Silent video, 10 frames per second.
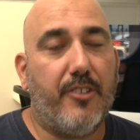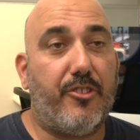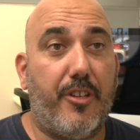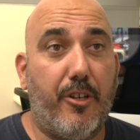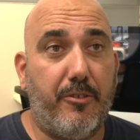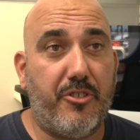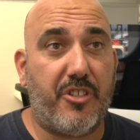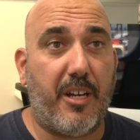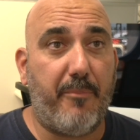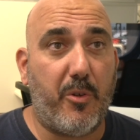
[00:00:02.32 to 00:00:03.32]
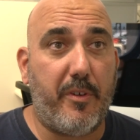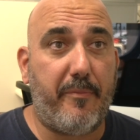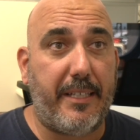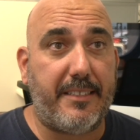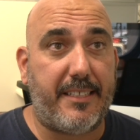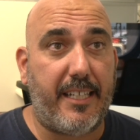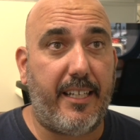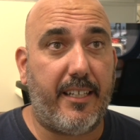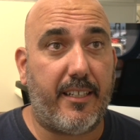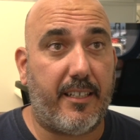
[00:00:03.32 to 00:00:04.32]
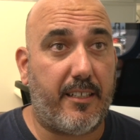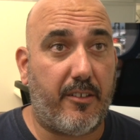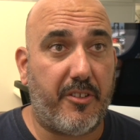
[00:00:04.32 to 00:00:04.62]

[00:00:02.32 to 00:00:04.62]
So the orange scum that we've been seeing uh,